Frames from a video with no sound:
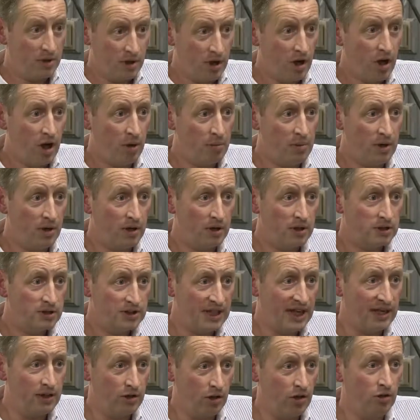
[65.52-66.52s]
Kaba
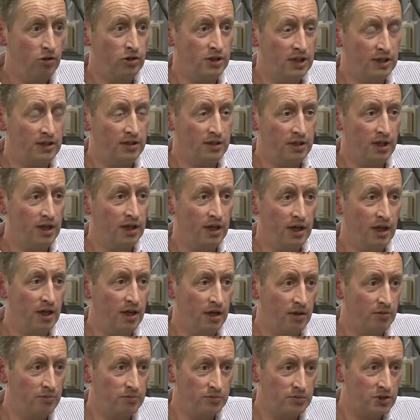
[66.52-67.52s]
technology
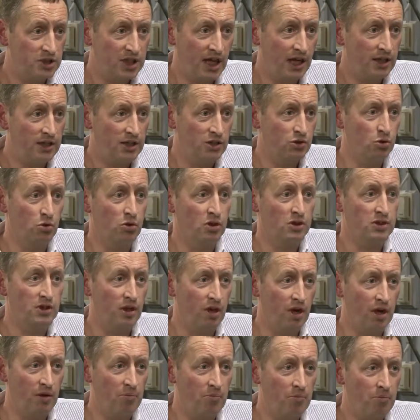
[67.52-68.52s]
um, changes all the
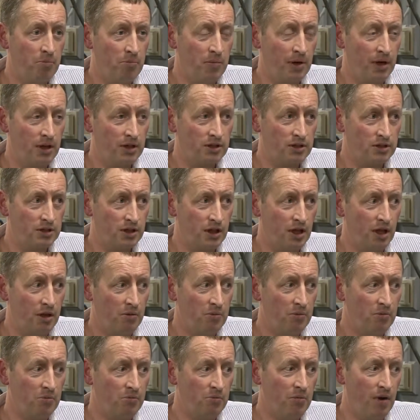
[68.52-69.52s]
time, but
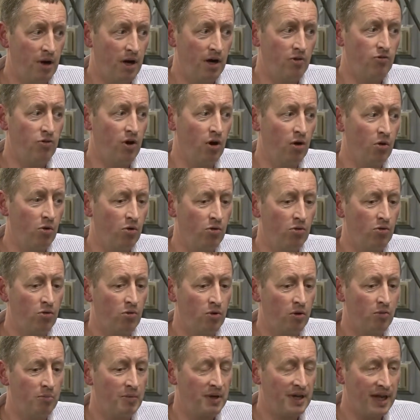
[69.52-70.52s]
my role
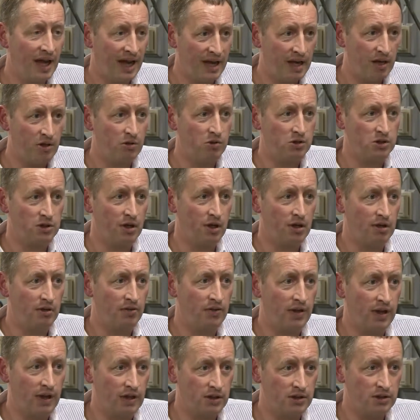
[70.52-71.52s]
on the mechanical side of
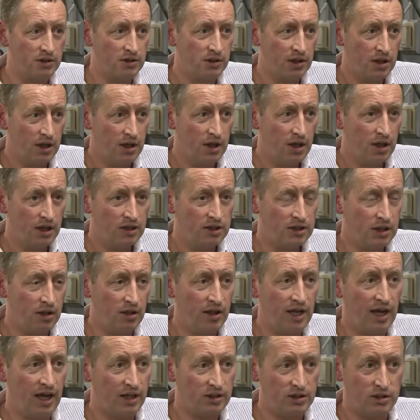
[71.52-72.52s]
things
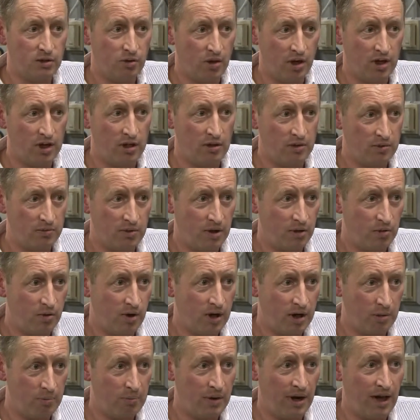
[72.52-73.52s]
still has quite a,
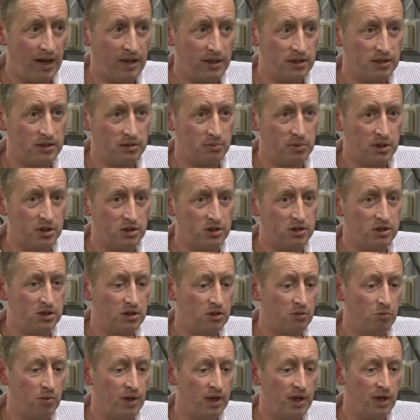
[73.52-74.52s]
quite a place because
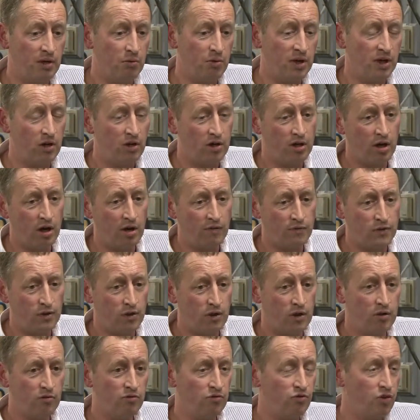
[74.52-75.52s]
we, we look after a
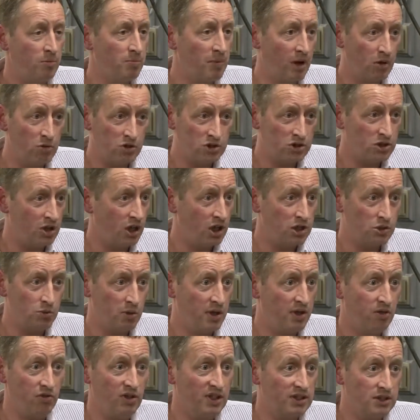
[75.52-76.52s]
lot of remote sites
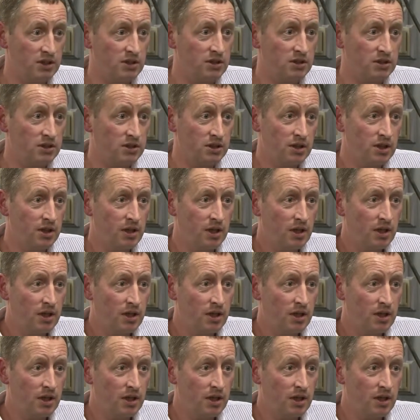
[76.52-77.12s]
where there isn't